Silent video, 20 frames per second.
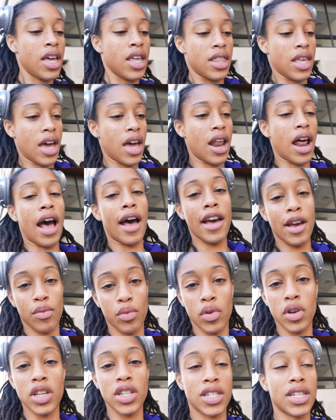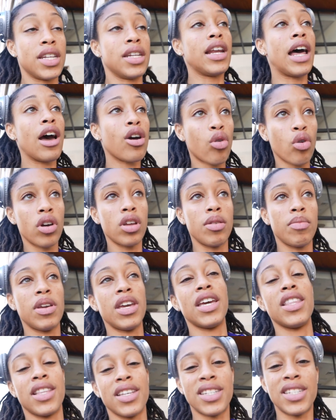that I was not going to
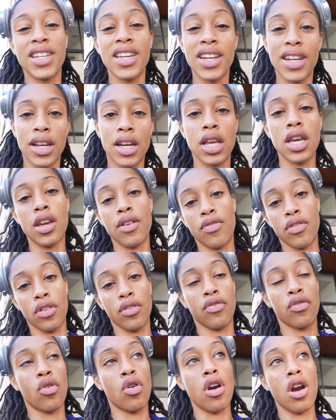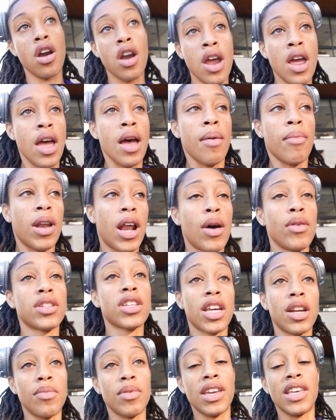be in the seated heat for the four, but I was
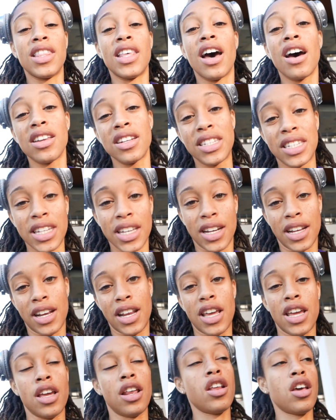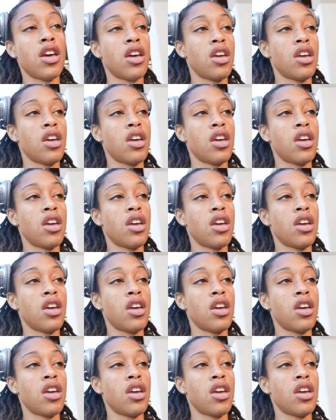gonna be in the unseated heat.